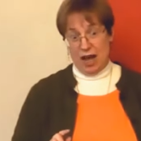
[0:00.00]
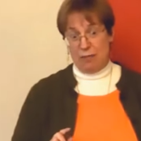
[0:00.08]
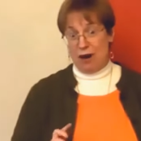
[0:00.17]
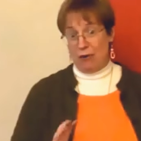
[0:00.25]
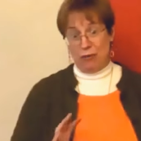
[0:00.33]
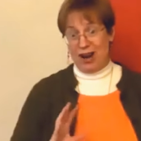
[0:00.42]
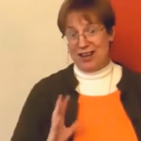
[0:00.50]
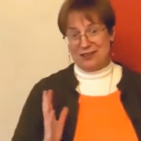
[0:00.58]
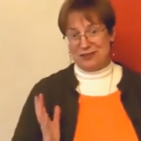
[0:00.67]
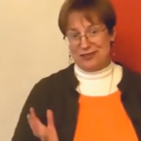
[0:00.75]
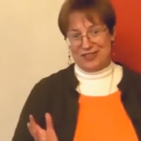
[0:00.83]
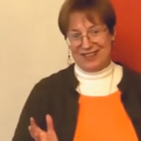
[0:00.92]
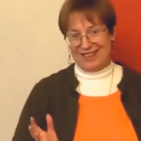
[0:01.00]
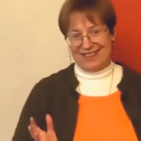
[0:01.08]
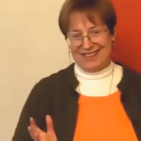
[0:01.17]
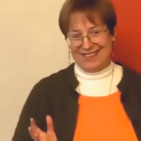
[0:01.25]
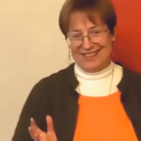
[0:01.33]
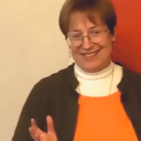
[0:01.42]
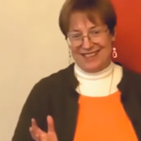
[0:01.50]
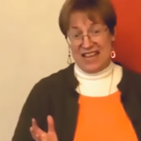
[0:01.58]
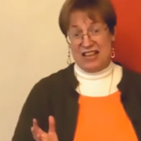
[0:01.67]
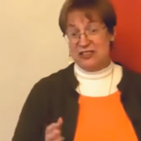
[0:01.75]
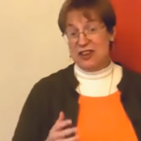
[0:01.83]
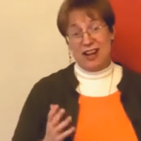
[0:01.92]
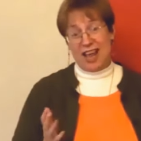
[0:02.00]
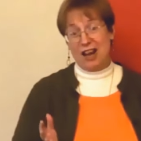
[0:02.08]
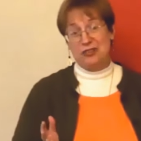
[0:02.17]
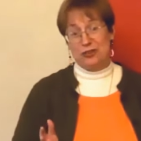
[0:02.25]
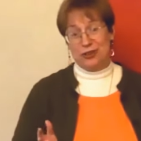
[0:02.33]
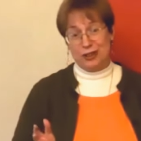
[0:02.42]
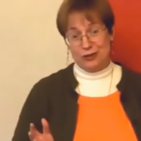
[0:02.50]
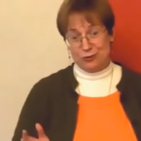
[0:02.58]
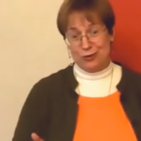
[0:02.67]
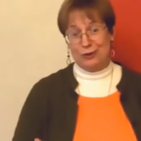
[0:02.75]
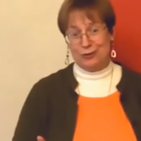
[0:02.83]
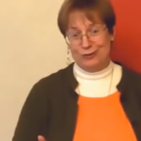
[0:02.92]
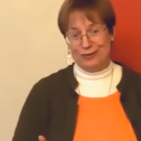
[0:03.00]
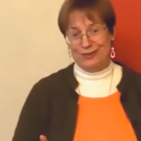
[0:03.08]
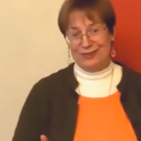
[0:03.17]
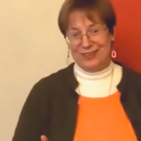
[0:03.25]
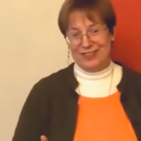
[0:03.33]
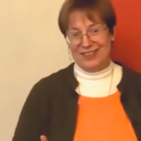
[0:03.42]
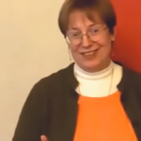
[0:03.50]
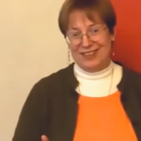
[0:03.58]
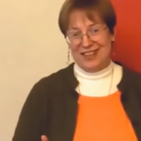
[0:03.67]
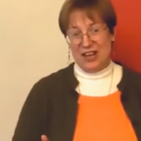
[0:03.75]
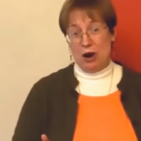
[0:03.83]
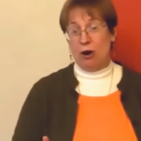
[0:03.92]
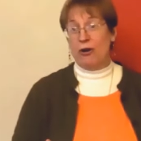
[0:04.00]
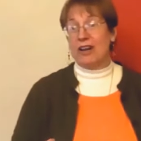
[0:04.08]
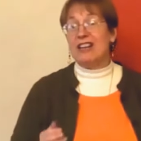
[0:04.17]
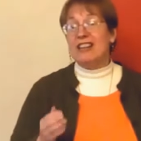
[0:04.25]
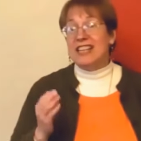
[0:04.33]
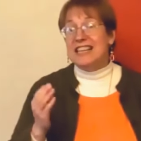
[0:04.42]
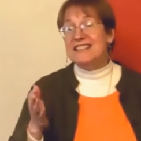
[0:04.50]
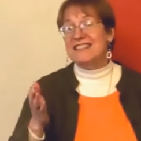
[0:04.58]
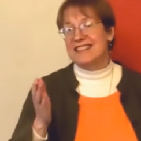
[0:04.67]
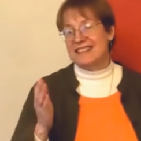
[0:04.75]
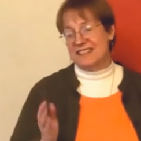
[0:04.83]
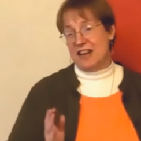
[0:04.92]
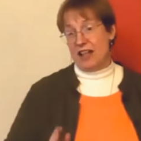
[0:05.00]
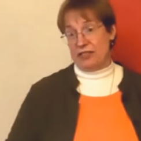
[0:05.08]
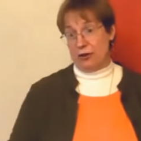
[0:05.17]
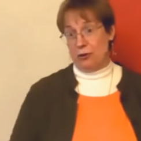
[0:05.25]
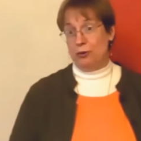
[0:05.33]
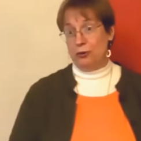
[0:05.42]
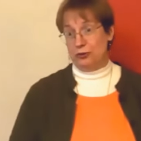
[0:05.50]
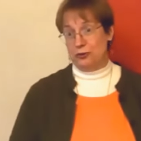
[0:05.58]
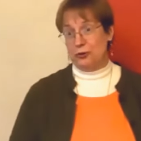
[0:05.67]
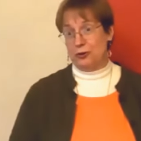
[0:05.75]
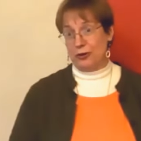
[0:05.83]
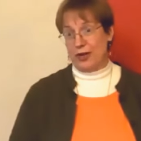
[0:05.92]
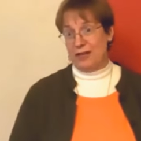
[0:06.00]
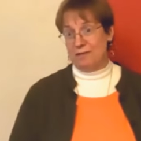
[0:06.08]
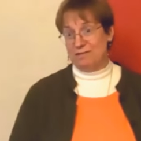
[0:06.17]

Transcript: about why you're stuck is not actually true. Or at least it's not the whole story.